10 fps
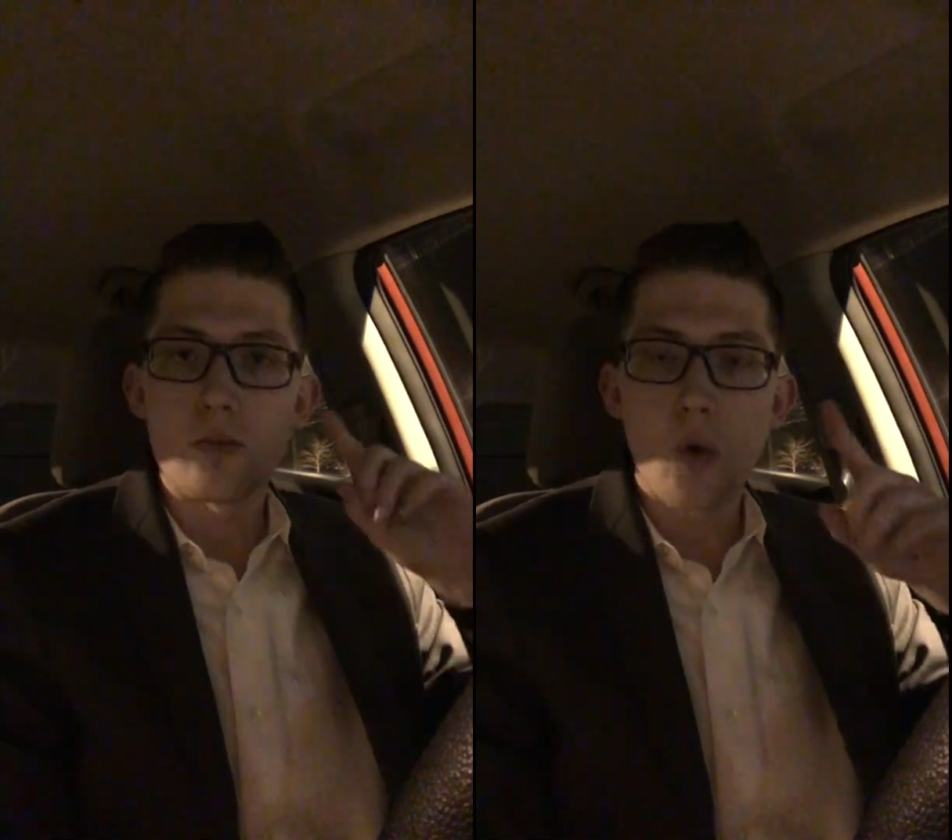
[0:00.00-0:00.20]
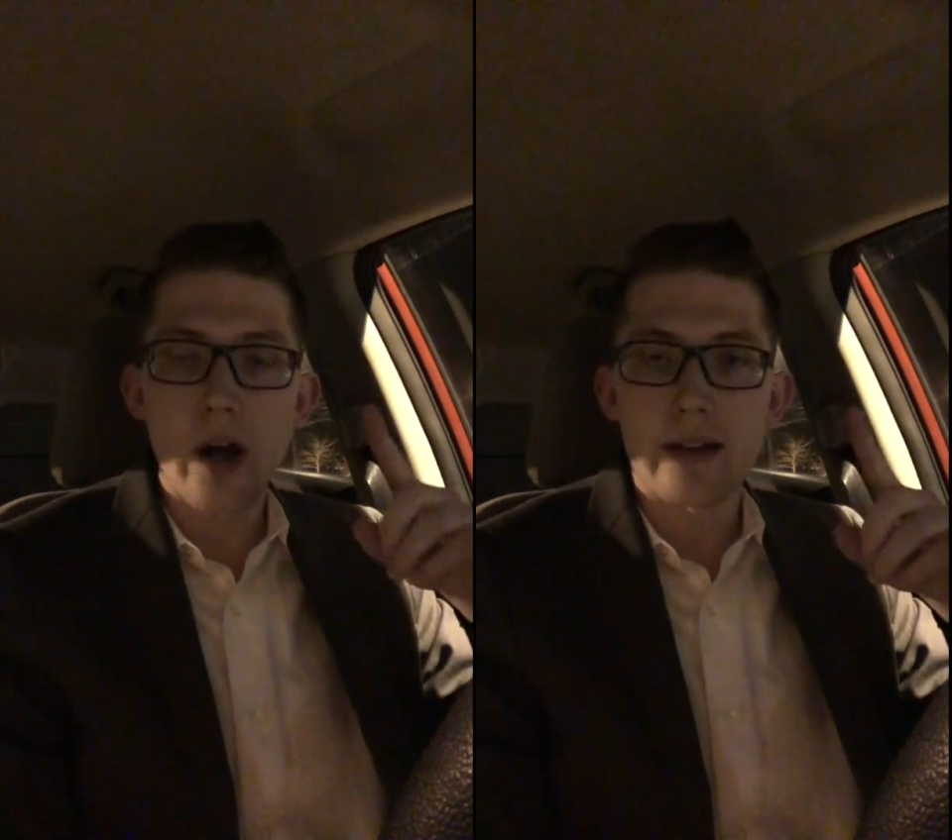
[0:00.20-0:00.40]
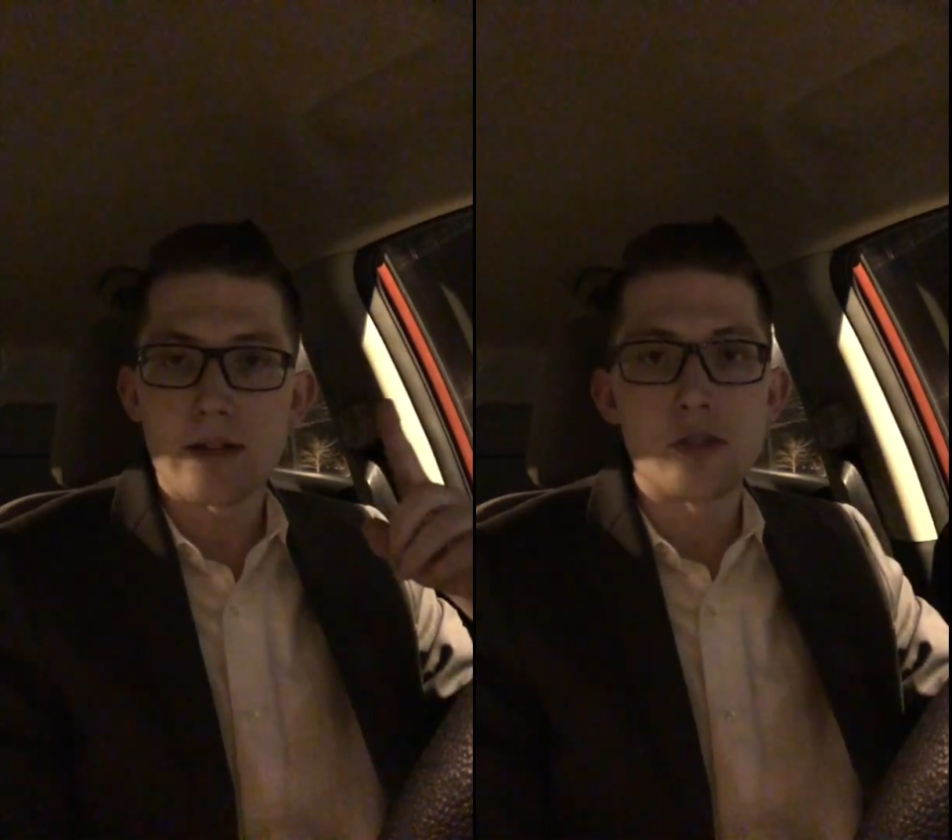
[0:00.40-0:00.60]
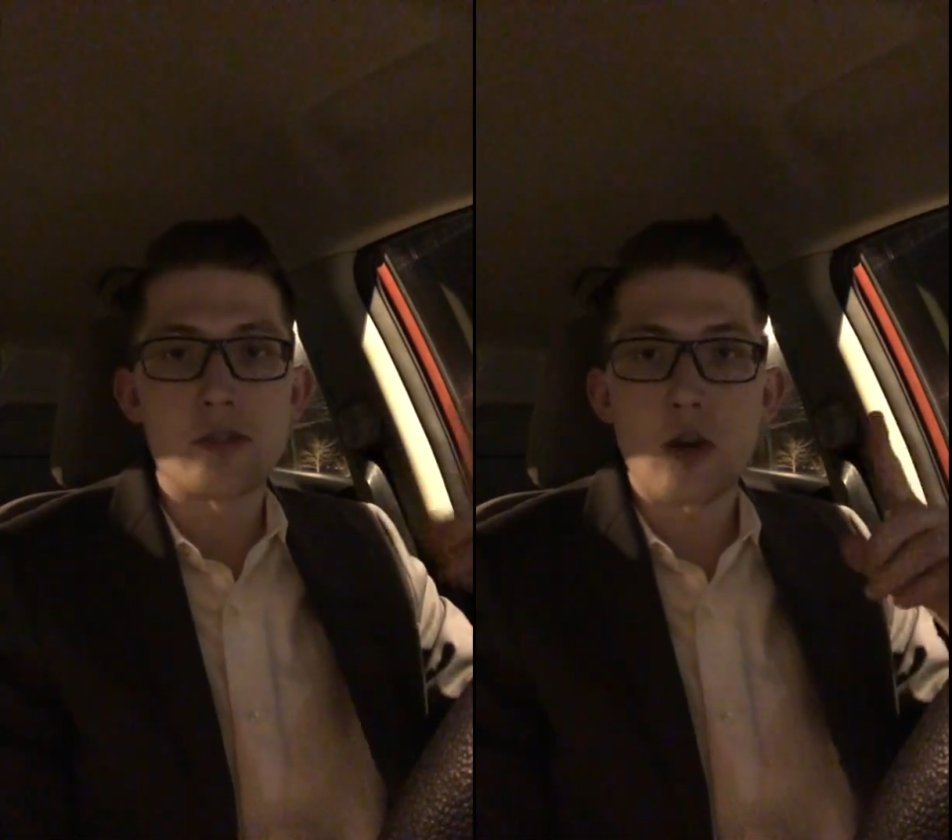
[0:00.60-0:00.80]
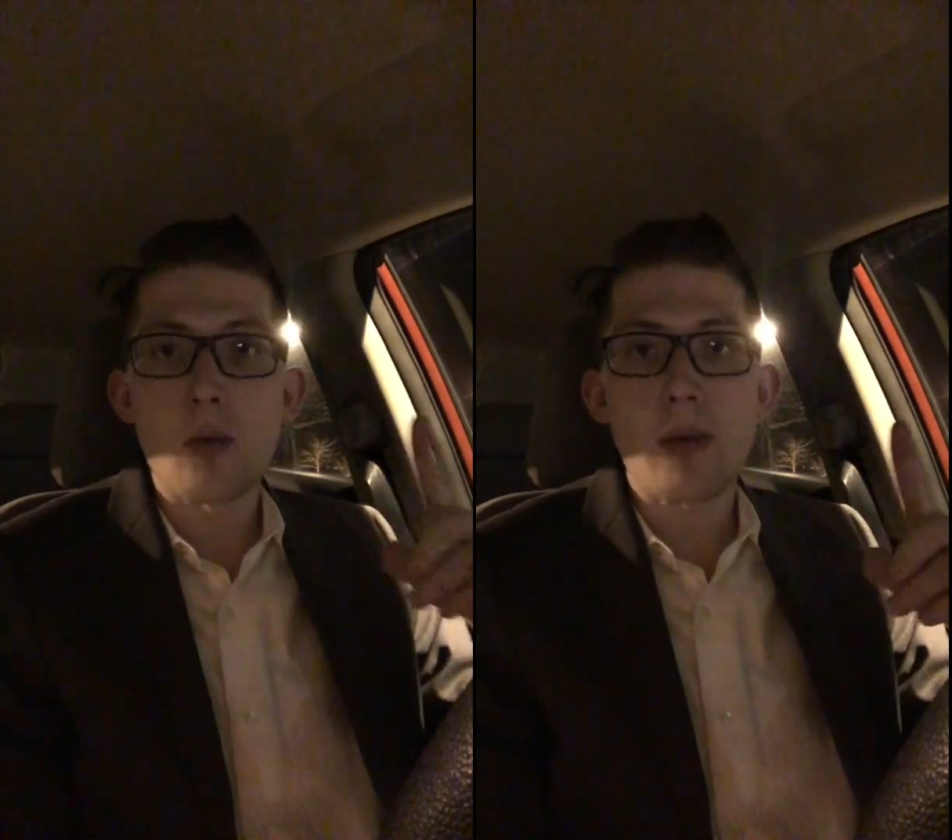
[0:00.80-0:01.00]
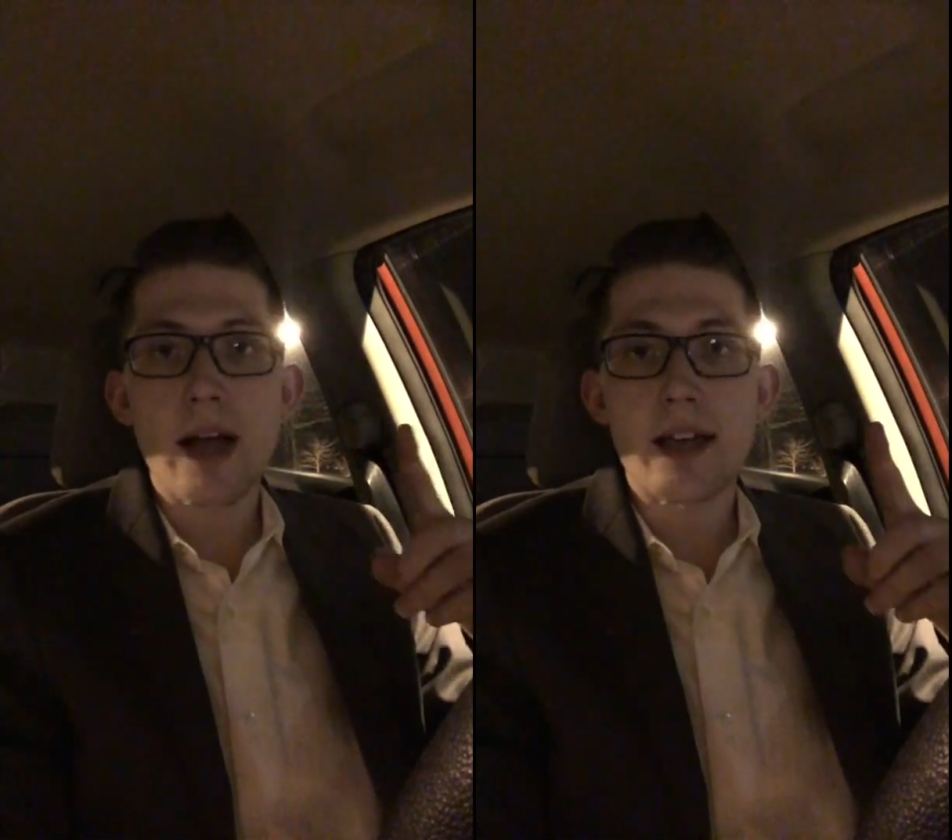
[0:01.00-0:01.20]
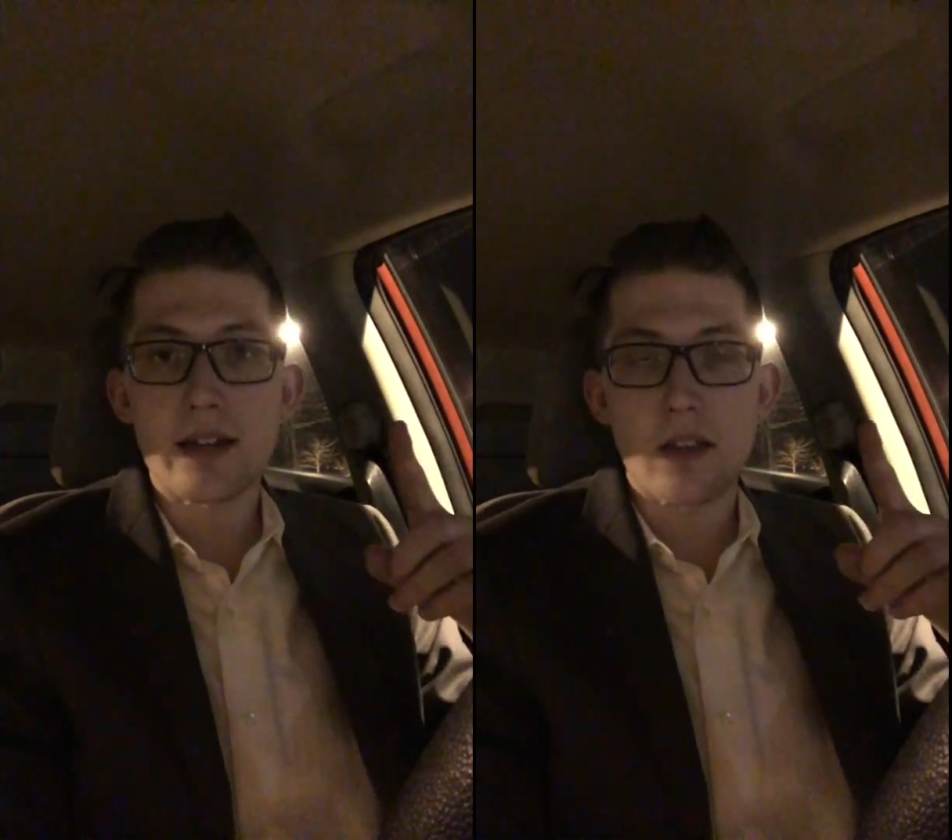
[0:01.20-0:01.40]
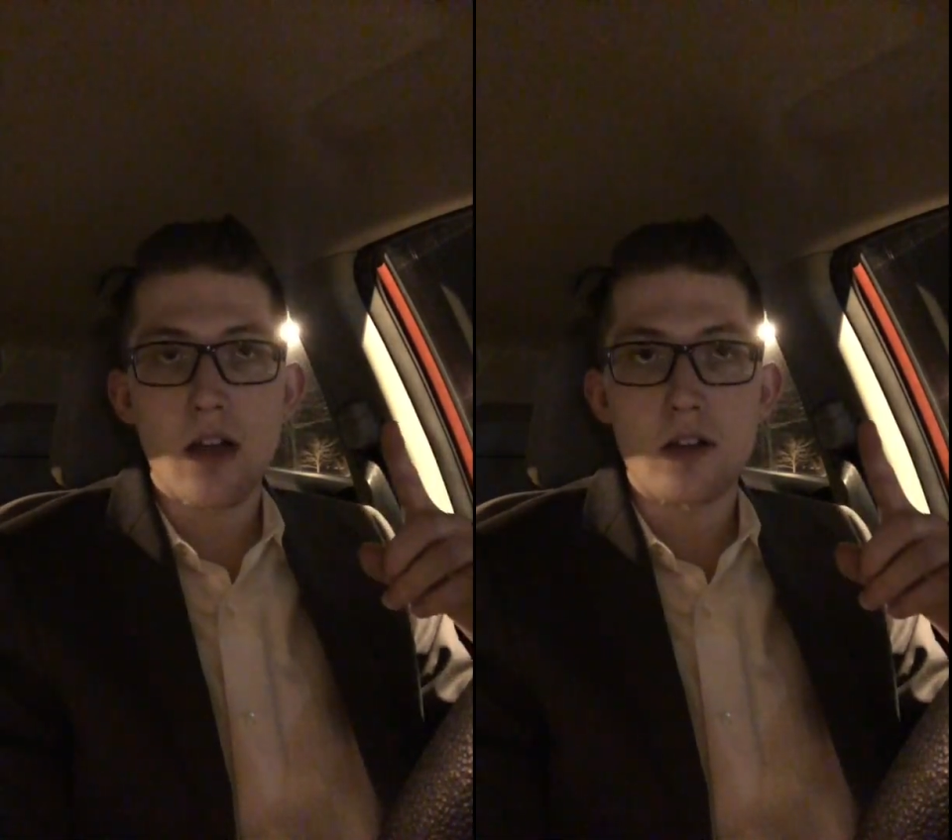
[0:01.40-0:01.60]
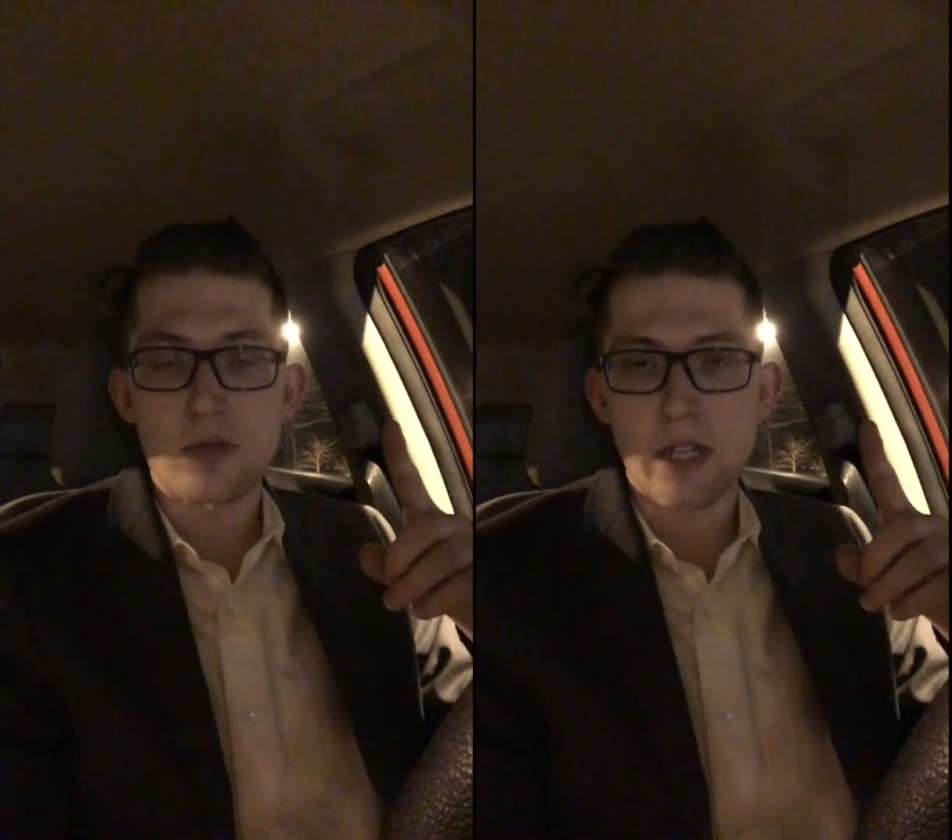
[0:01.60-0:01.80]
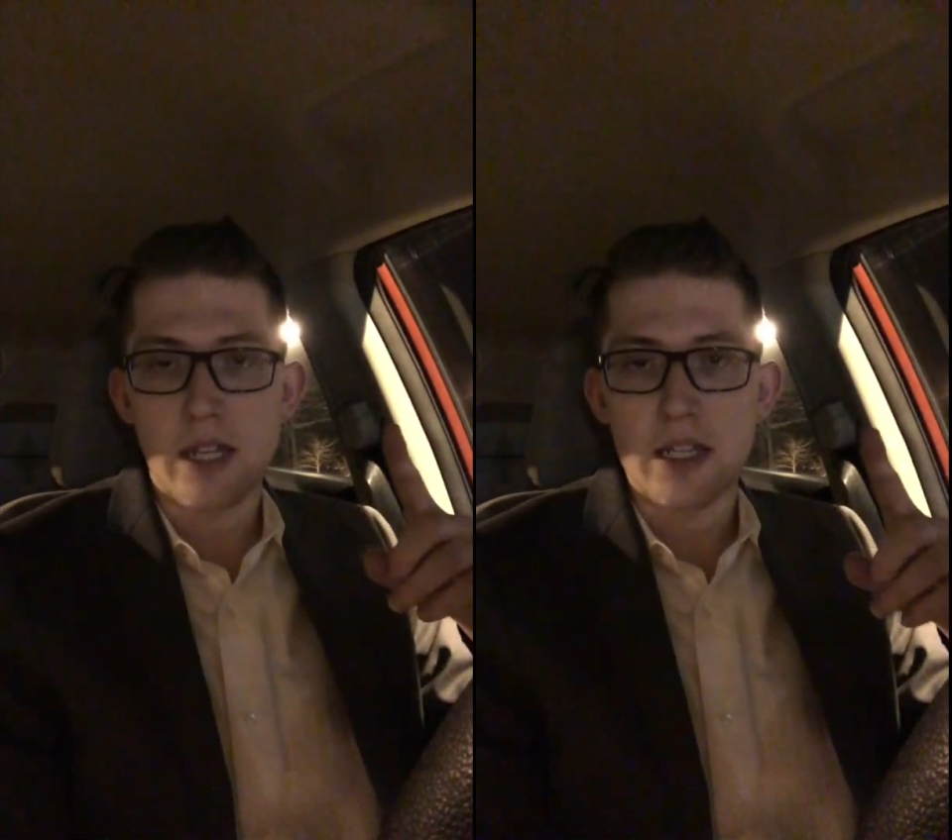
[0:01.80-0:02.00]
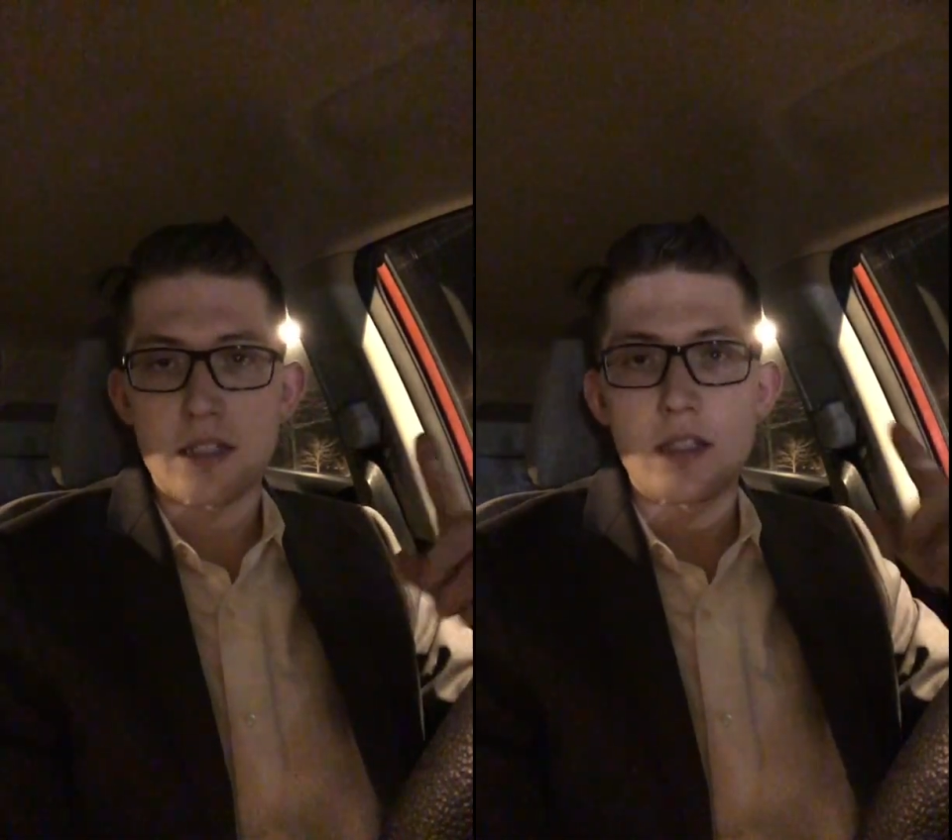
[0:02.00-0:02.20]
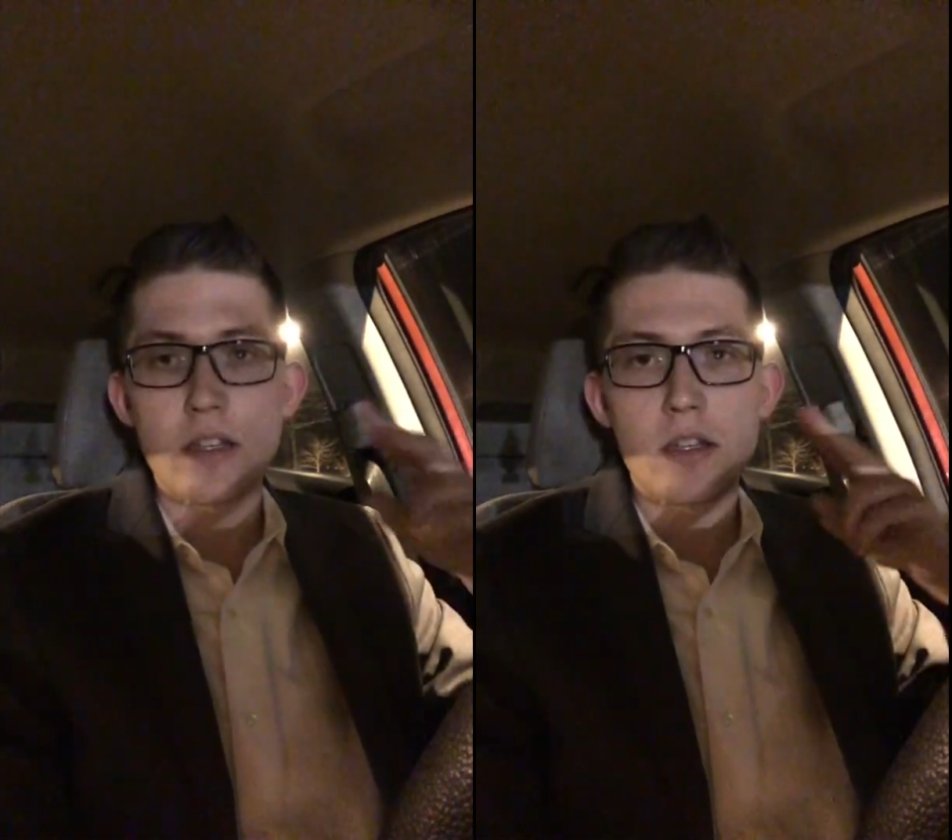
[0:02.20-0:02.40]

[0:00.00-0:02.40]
1, don't buy any lotto tickets.